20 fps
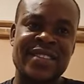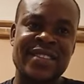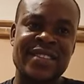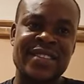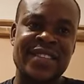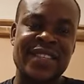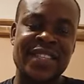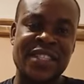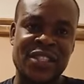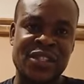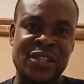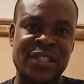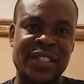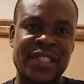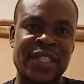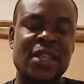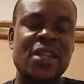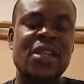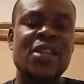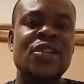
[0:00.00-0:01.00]
insurgents.
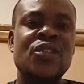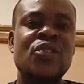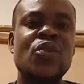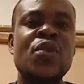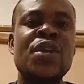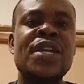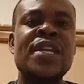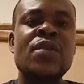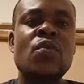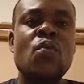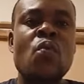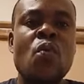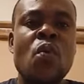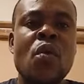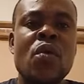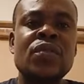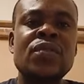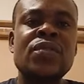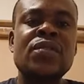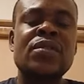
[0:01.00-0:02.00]
So he
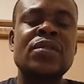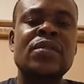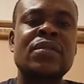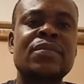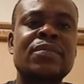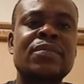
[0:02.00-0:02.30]
wants